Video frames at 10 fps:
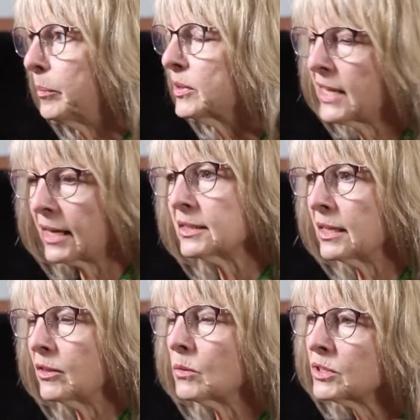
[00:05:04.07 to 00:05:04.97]

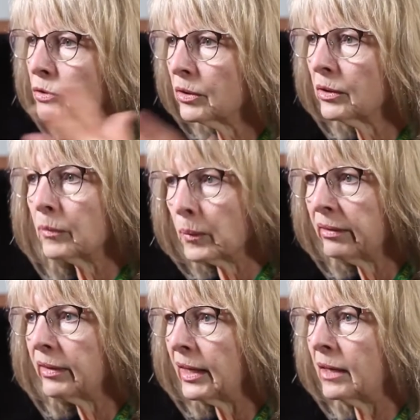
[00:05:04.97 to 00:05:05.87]
protecting those who are
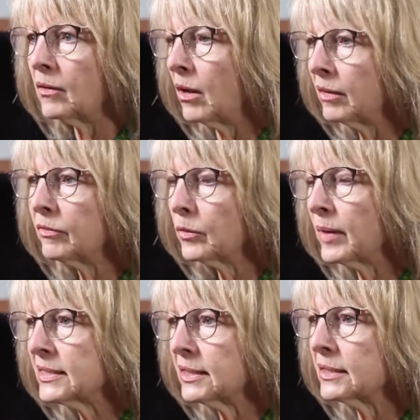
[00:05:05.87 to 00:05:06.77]
within, all of our
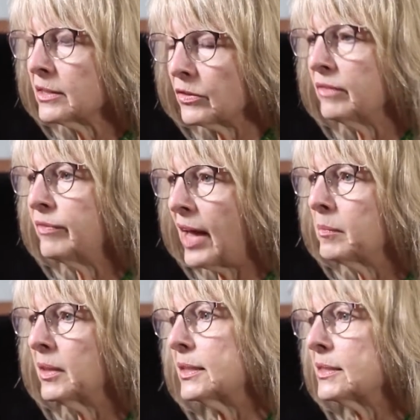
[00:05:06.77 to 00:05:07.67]
residents and their
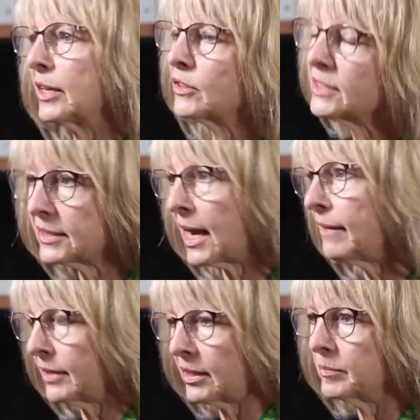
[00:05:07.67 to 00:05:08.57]
families and our
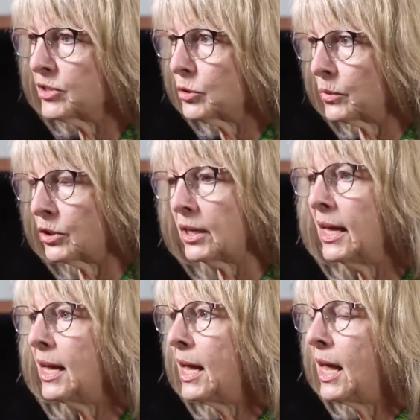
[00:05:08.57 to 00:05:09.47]
staff that come to work
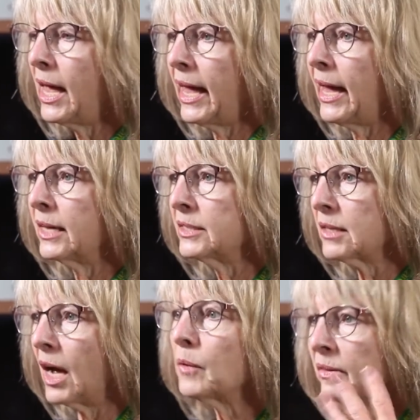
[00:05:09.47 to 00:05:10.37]
and
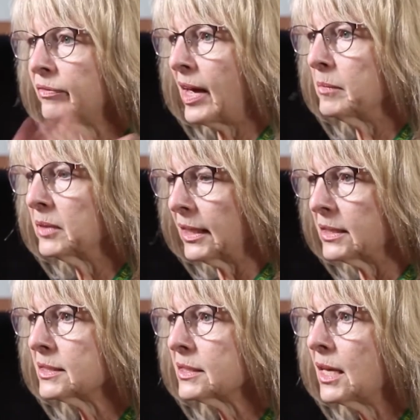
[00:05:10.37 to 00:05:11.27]
our
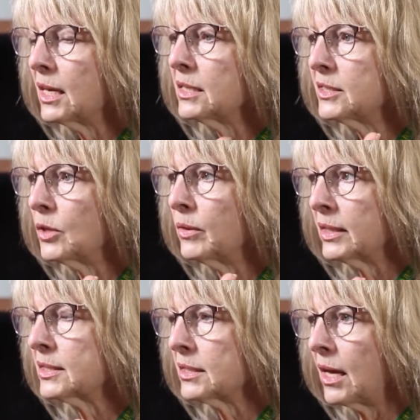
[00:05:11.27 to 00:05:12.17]
families, so
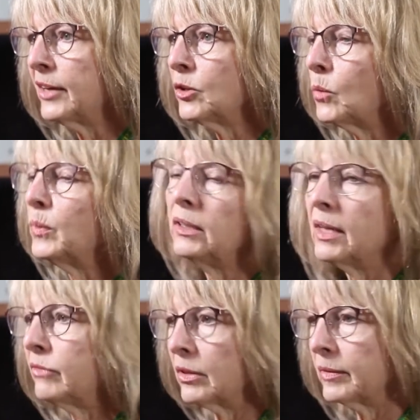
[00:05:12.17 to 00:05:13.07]
that I know we
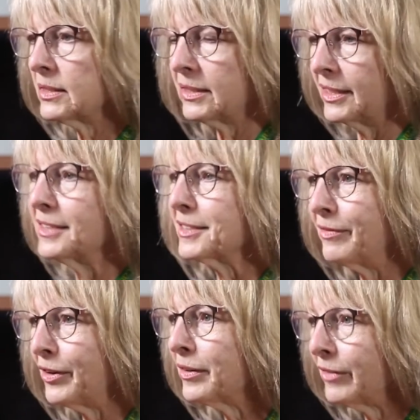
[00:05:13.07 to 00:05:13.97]
love our residents
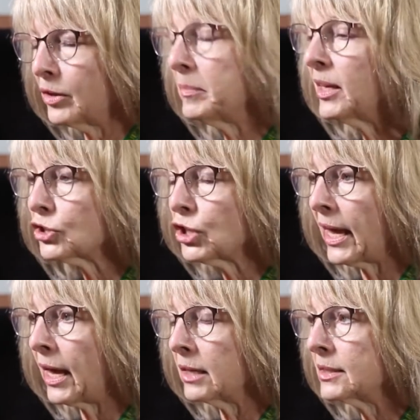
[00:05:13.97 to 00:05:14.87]
very, very much.
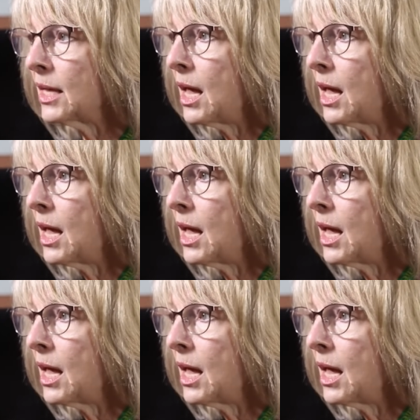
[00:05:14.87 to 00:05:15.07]
And